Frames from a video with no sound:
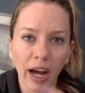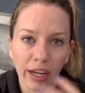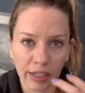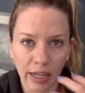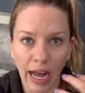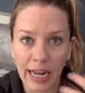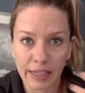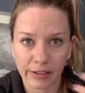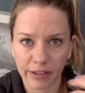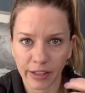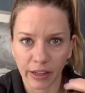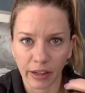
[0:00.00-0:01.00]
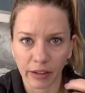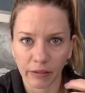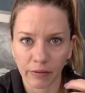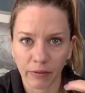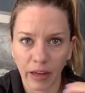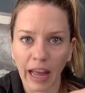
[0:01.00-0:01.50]
an idea
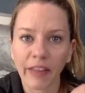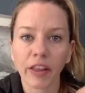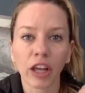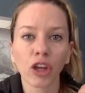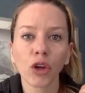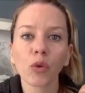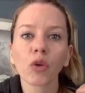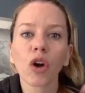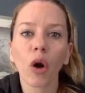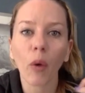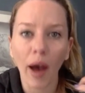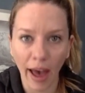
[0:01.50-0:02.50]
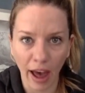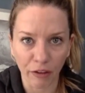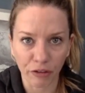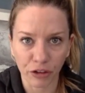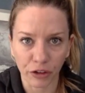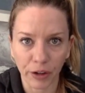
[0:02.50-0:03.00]
and then you go
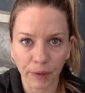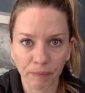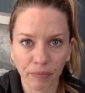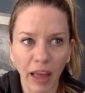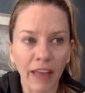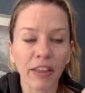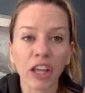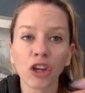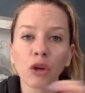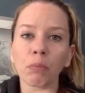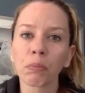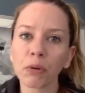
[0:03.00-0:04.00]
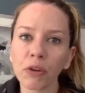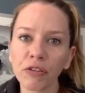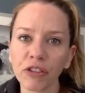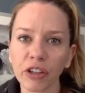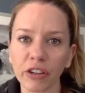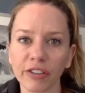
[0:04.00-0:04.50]
after it and then you prove
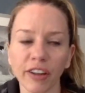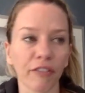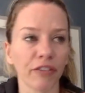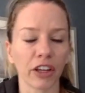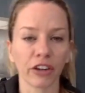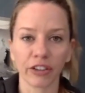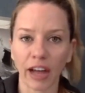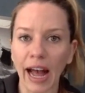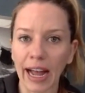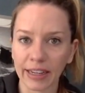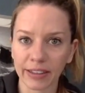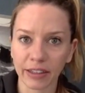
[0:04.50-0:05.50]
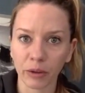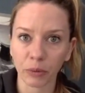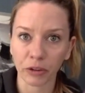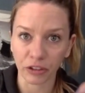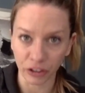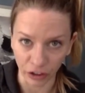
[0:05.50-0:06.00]
to yourself that your idea
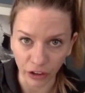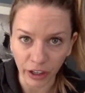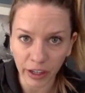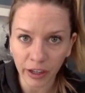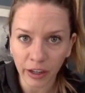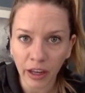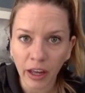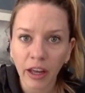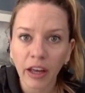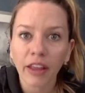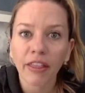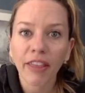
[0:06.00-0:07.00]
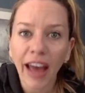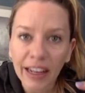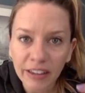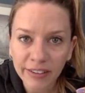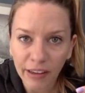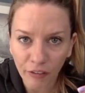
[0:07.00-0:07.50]
was good,
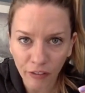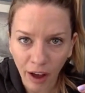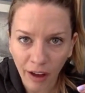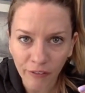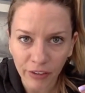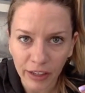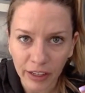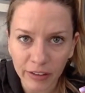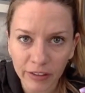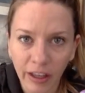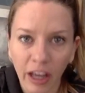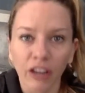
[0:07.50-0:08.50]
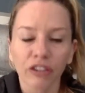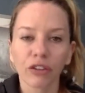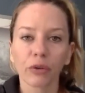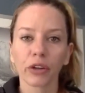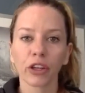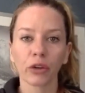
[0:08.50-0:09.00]
that's self-confidence.
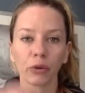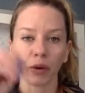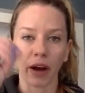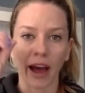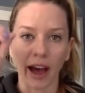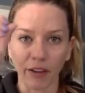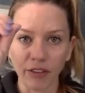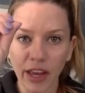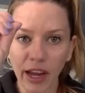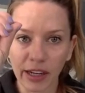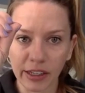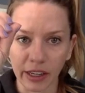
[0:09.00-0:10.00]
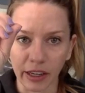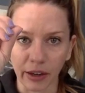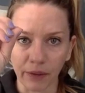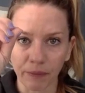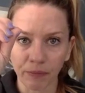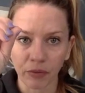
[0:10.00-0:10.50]
So you have the idea,
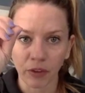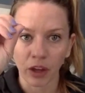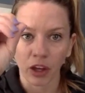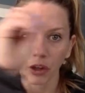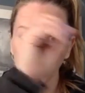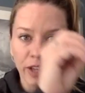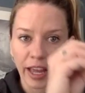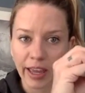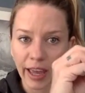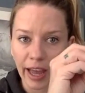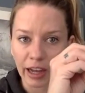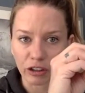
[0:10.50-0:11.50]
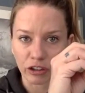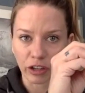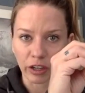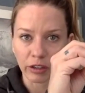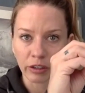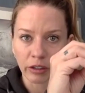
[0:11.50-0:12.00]
you take action,